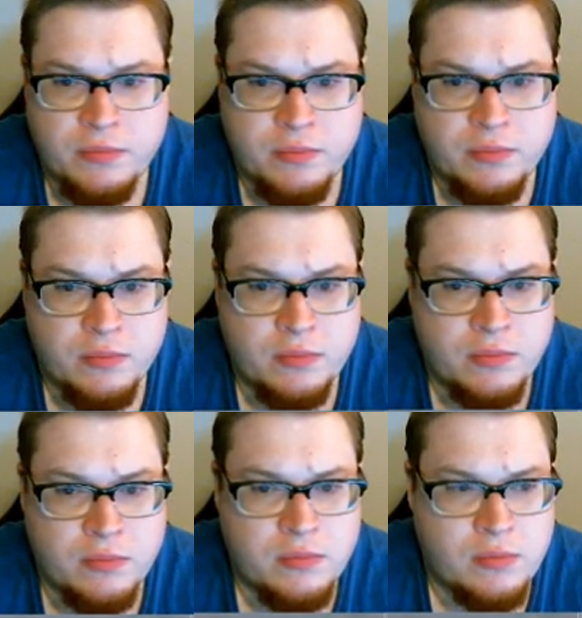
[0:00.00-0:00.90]

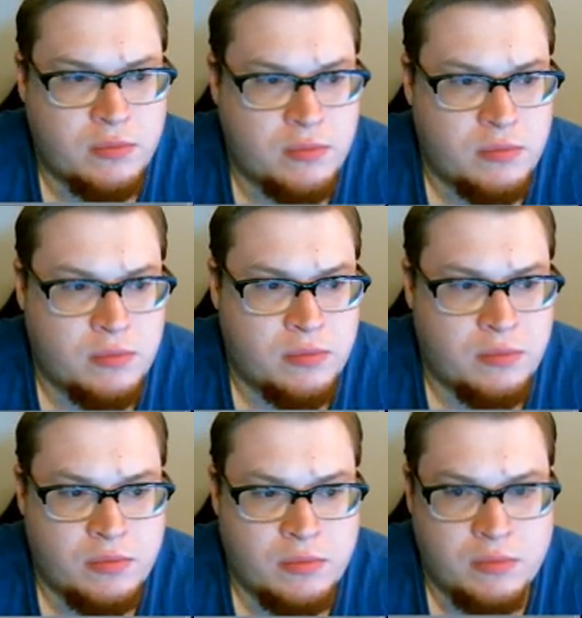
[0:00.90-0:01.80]

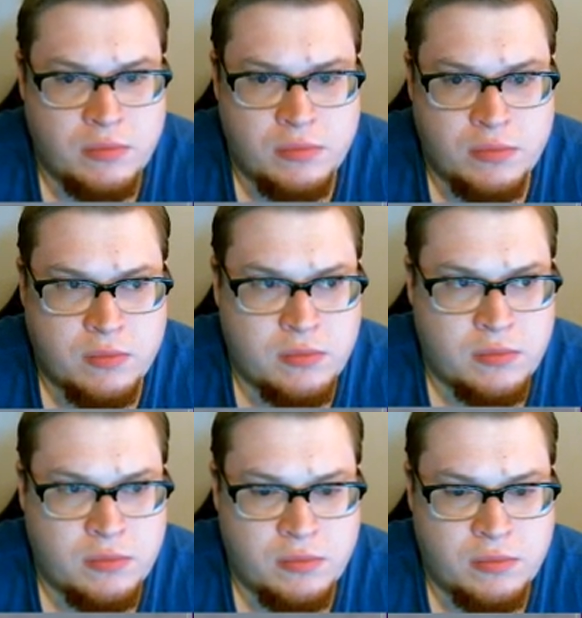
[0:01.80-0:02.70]

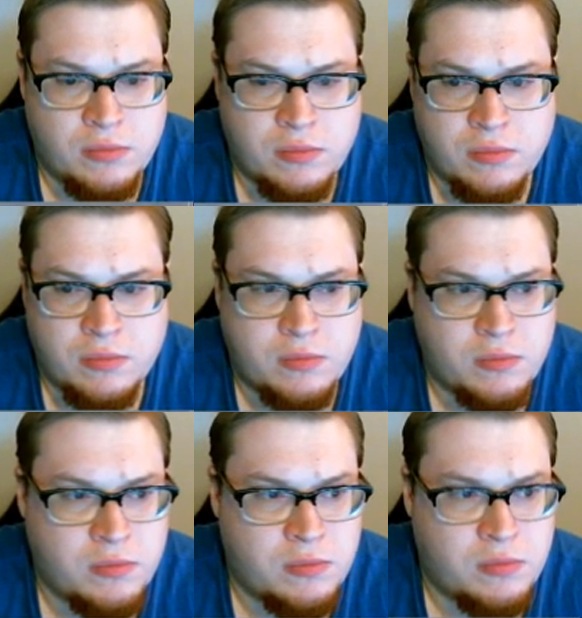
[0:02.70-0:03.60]

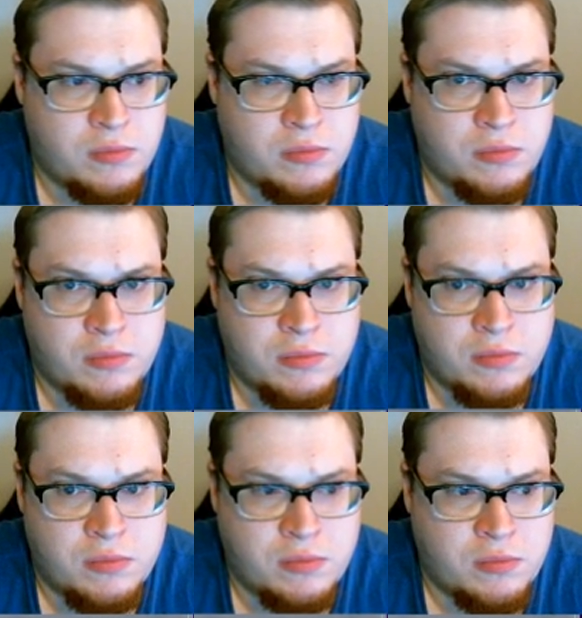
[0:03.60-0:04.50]

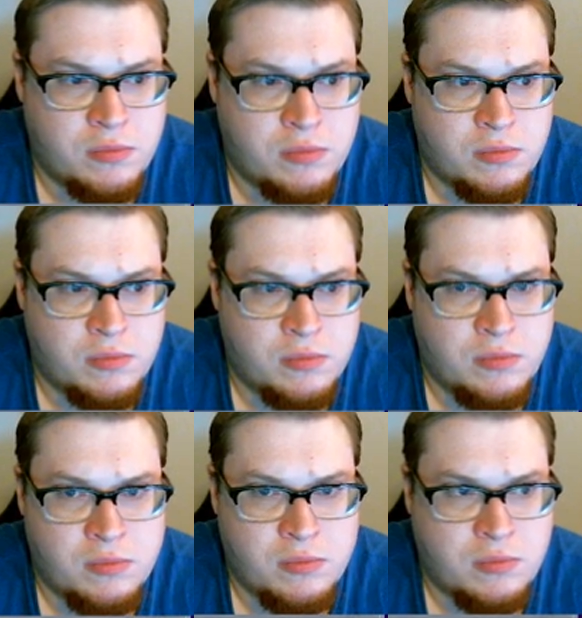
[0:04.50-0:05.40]

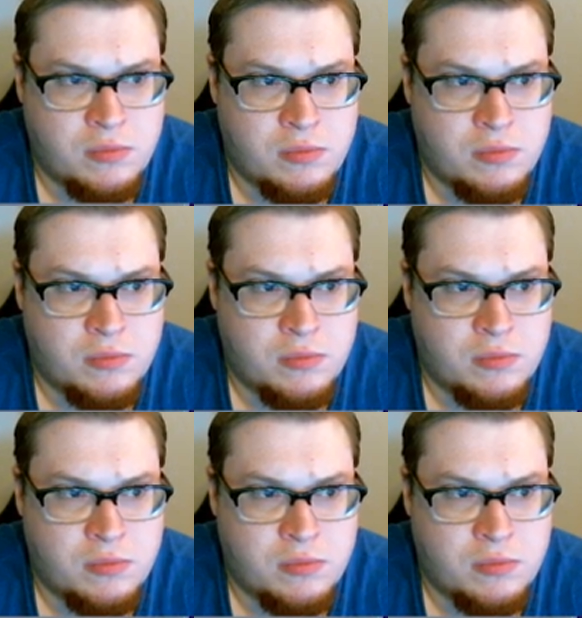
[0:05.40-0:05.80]
No one is speaking in this clip.